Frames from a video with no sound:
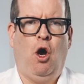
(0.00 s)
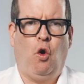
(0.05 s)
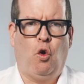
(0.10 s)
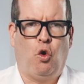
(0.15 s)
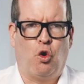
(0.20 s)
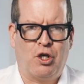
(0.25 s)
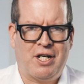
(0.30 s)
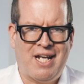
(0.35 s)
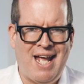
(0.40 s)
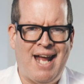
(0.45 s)

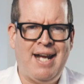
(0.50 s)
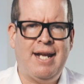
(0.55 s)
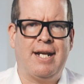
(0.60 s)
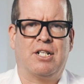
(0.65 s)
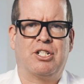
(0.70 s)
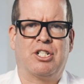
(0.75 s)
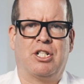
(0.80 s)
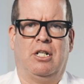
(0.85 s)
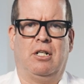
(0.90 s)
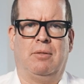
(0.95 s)

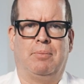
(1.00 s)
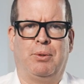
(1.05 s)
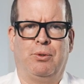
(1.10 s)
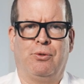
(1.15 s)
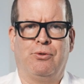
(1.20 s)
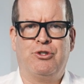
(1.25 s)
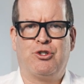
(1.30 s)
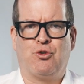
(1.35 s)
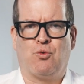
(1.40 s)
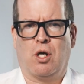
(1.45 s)
Organic
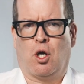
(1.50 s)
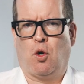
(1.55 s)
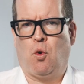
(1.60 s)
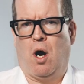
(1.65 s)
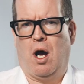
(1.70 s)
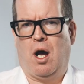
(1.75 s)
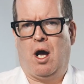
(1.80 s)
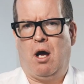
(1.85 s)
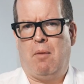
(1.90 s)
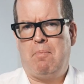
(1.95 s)
samples
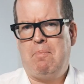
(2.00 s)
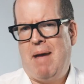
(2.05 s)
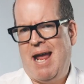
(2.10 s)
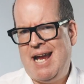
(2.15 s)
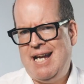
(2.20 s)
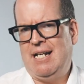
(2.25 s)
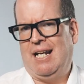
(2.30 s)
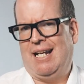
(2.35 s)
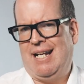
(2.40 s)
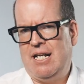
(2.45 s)
require
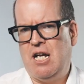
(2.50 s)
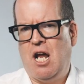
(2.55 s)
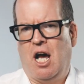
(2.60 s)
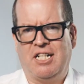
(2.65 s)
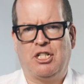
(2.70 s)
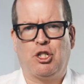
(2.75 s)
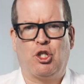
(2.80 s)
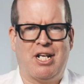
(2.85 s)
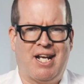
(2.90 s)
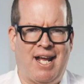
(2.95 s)
mainly
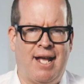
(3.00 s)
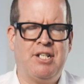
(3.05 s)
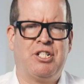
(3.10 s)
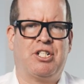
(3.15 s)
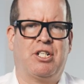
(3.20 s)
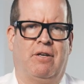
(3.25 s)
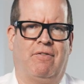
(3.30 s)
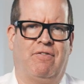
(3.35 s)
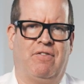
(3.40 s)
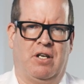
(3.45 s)
nitric
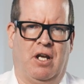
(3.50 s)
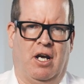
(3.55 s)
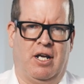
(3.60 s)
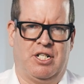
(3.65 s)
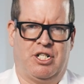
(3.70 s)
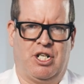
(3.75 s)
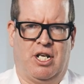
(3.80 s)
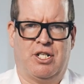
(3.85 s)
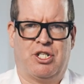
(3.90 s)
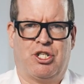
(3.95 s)
acid for
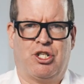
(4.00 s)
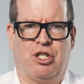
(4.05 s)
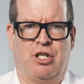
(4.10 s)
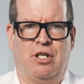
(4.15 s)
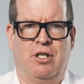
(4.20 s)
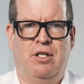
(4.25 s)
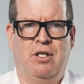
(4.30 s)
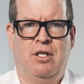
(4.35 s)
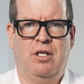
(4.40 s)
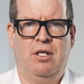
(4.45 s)
digestion.
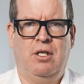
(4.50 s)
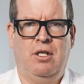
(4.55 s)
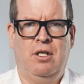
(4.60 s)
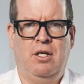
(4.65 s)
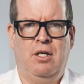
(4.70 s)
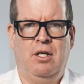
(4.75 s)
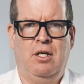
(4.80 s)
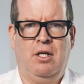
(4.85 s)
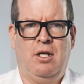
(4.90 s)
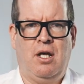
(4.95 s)

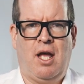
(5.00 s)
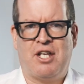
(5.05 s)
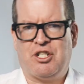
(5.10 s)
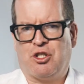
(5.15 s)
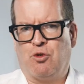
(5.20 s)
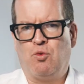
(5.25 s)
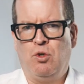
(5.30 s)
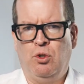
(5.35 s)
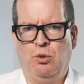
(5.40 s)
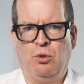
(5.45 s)

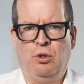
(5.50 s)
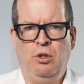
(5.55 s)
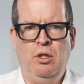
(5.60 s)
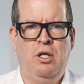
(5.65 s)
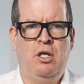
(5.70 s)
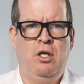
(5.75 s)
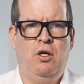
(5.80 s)
As a rule,